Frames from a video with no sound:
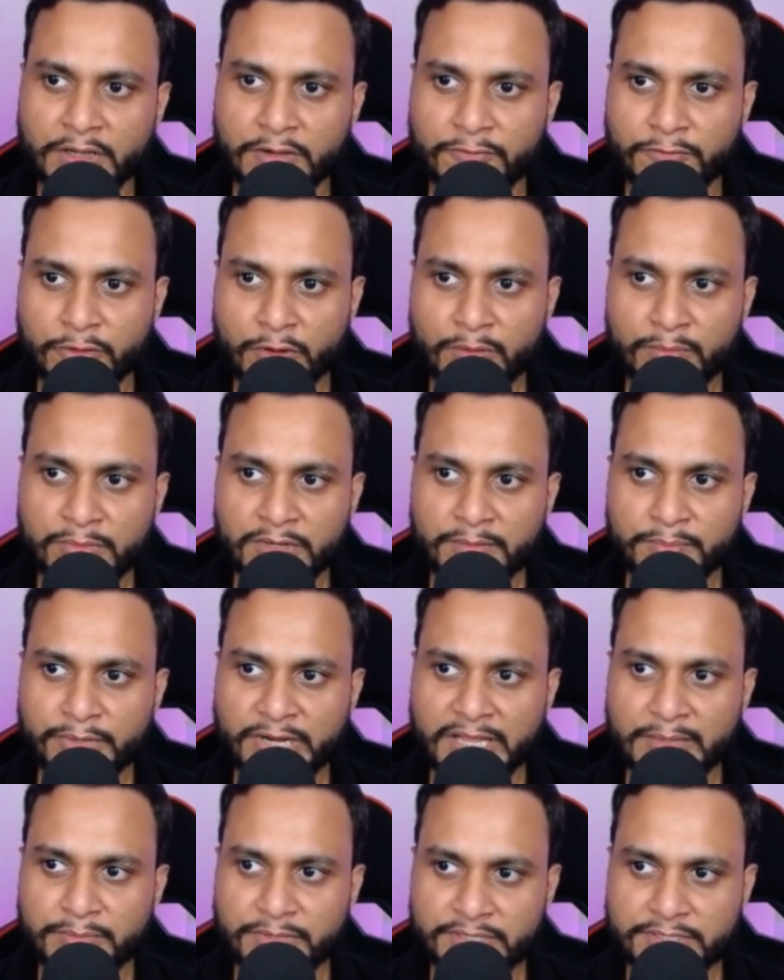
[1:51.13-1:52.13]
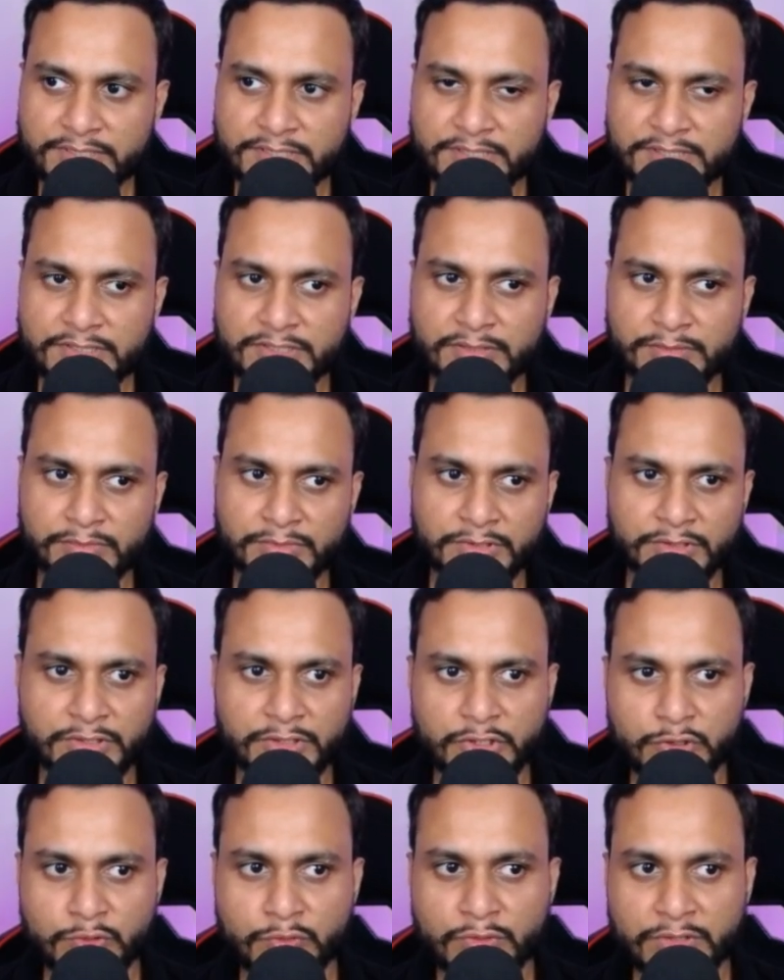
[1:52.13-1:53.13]
from a primary system
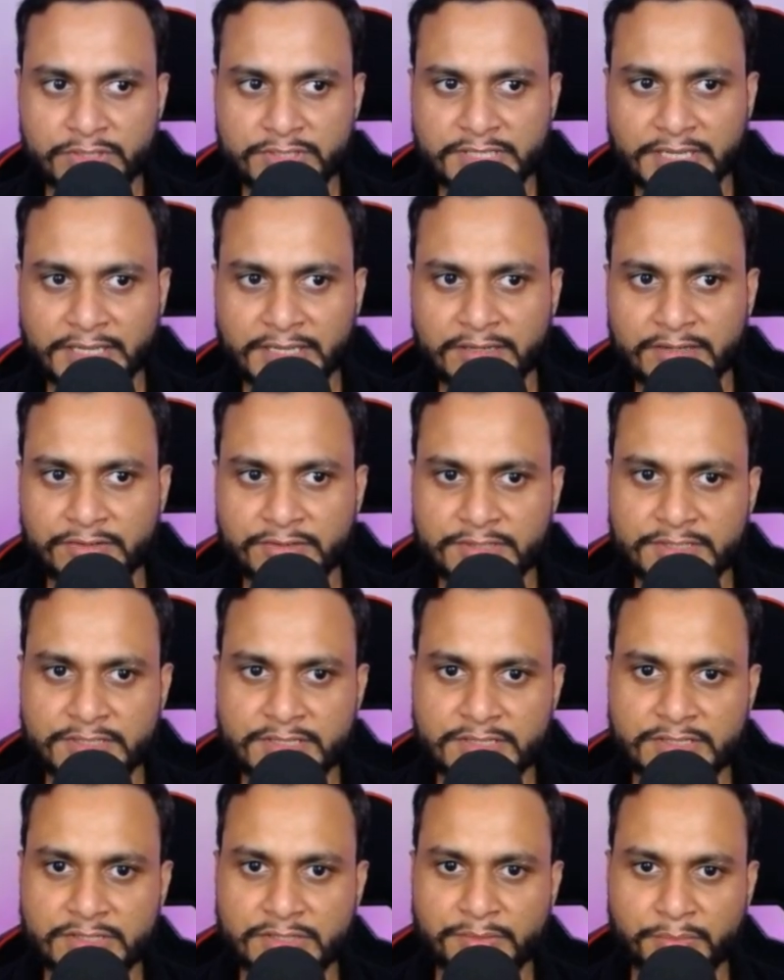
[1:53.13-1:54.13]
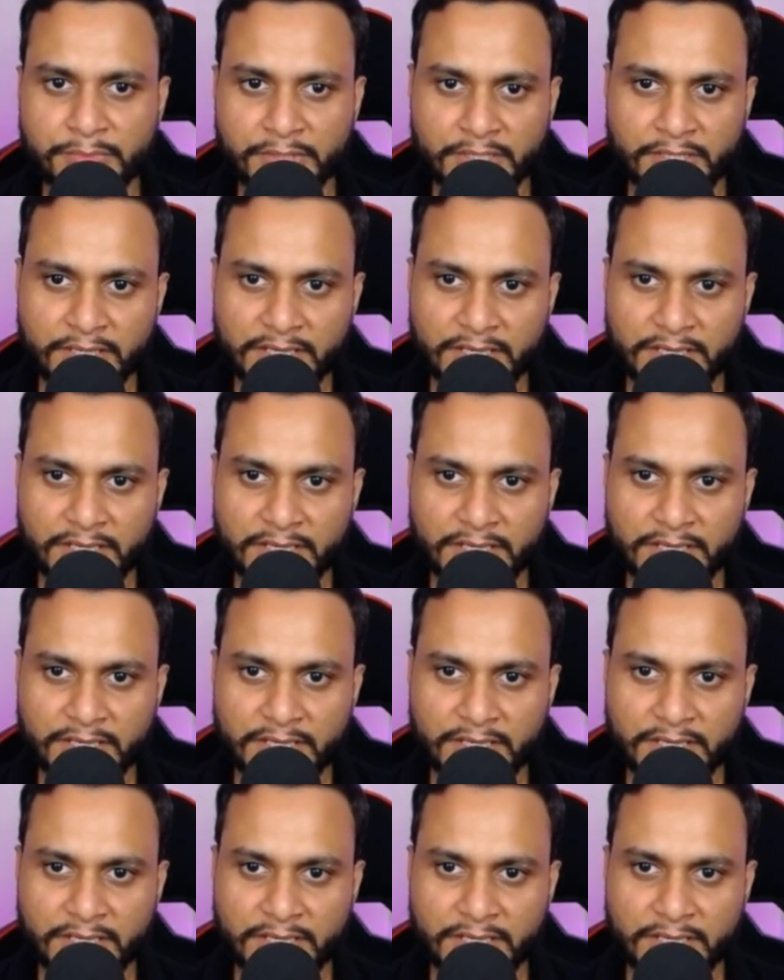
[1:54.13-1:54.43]
to a secondary system